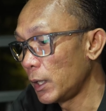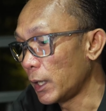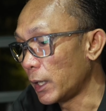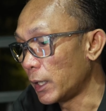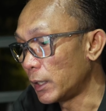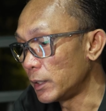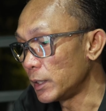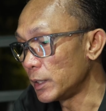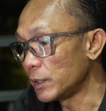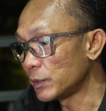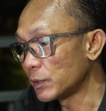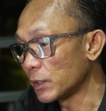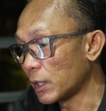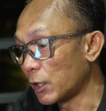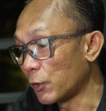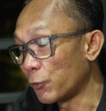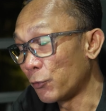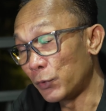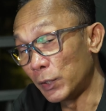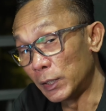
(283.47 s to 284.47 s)
And this
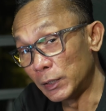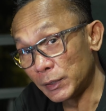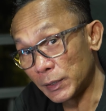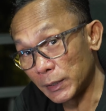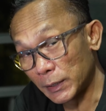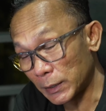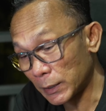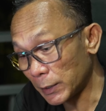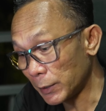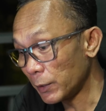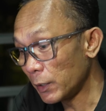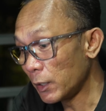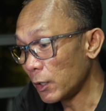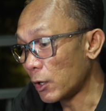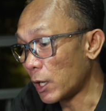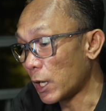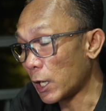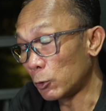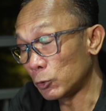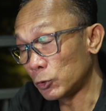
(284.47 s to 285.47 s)
filter,
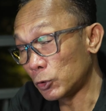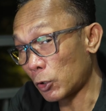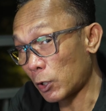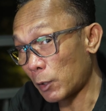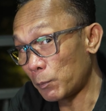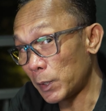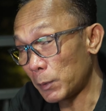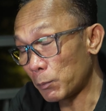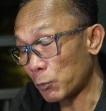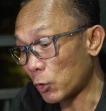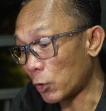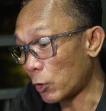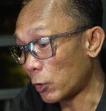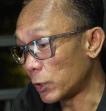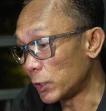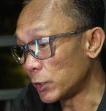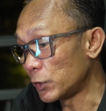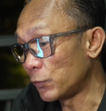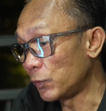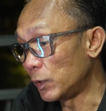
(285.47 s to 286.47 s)
I'll talk a bit more
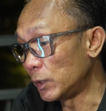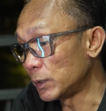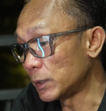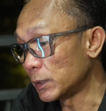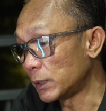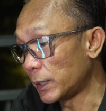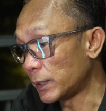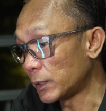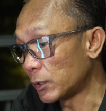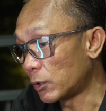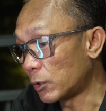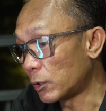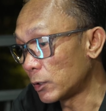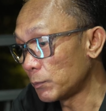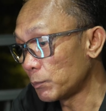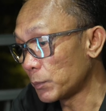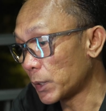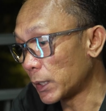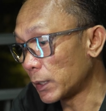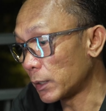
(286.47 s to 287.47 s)
on this filter later
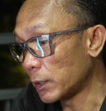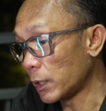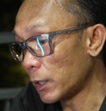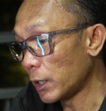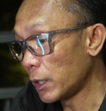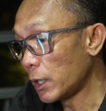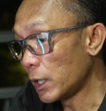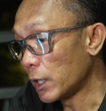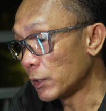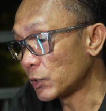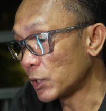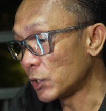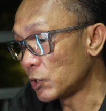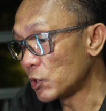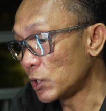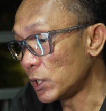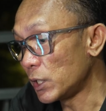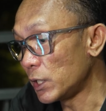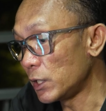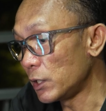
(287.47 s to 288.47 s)
on, but
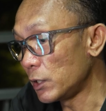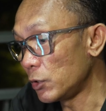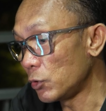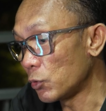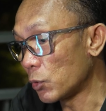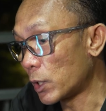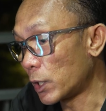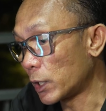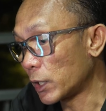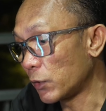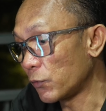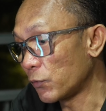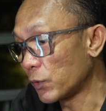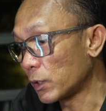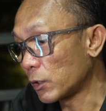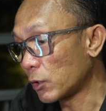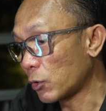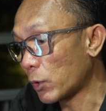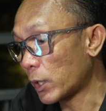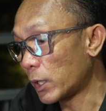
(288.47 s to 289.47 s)
essentially you are
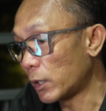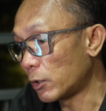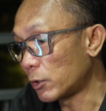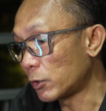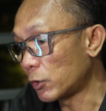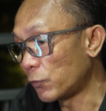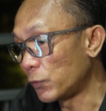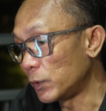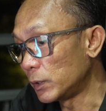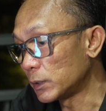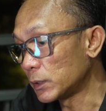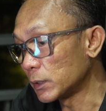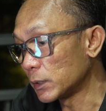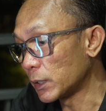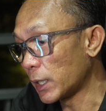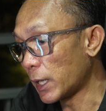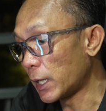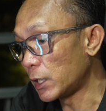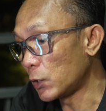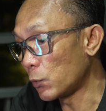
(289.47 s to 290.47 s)
given quite a lot of
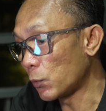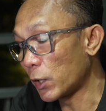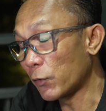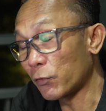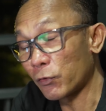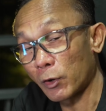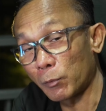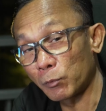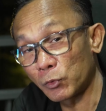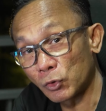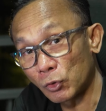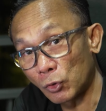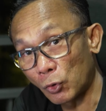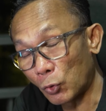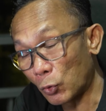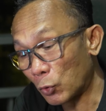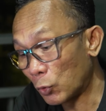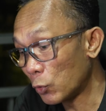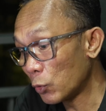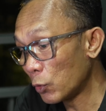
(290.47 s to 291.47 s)
filter, anywhere from
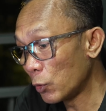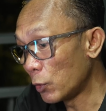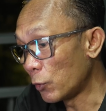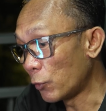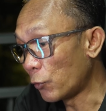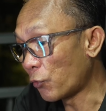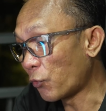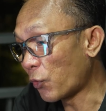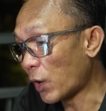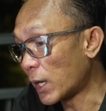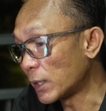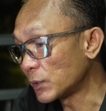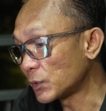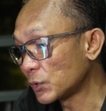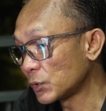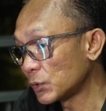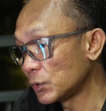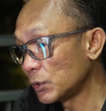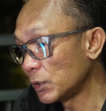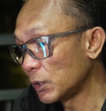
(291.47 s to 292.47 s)
slow,
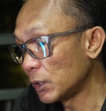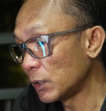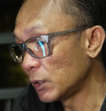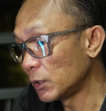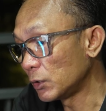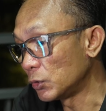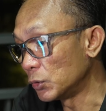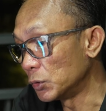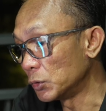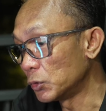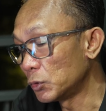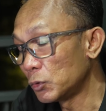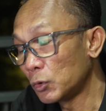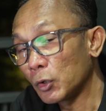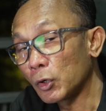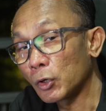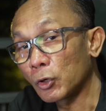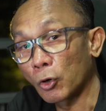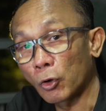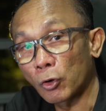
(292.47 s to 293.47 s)
fast, to
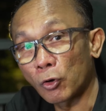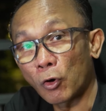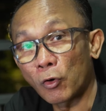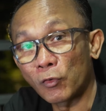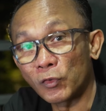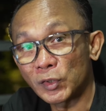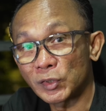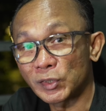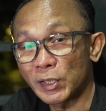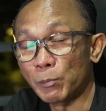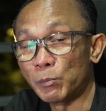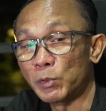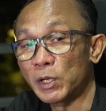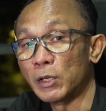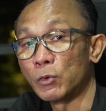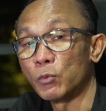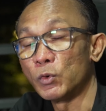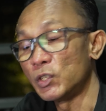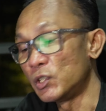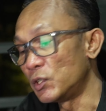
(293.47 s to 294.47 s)

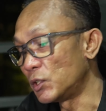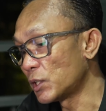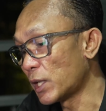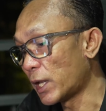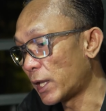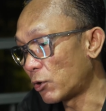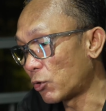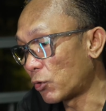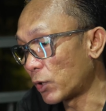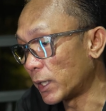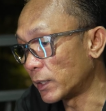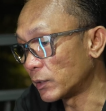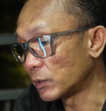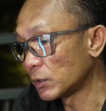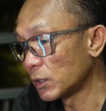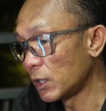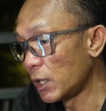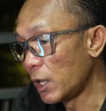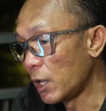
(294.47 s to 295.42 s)
non-oversampling, which is NOS.